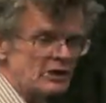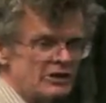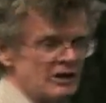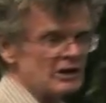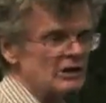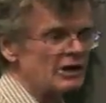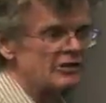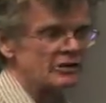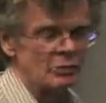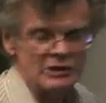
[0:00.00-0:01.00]
but, uh,
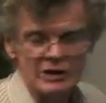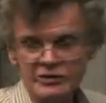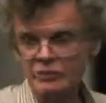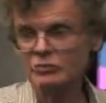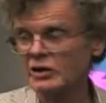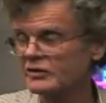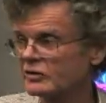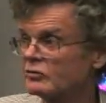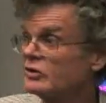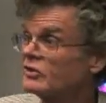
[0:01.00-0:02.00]
lots, of, but lots, of,
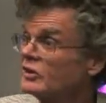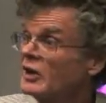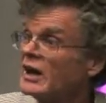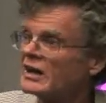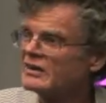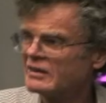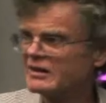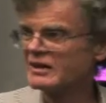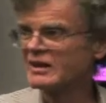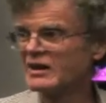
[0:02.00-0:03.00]
lots of risks are not
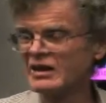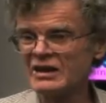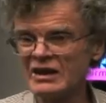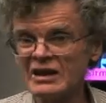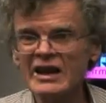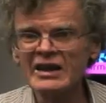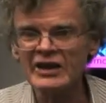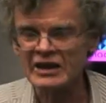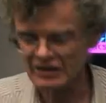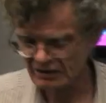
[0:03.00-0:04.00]
uh, like
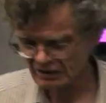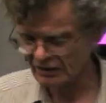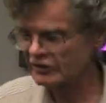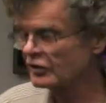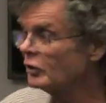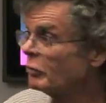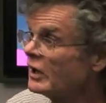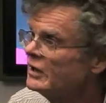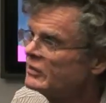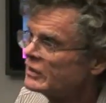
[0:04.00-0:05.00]
that, and not so
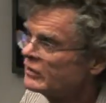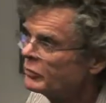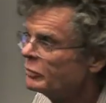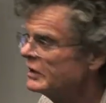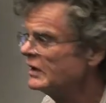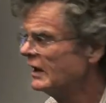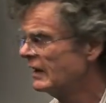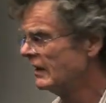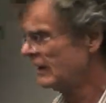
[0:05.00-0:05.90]
obliging as to be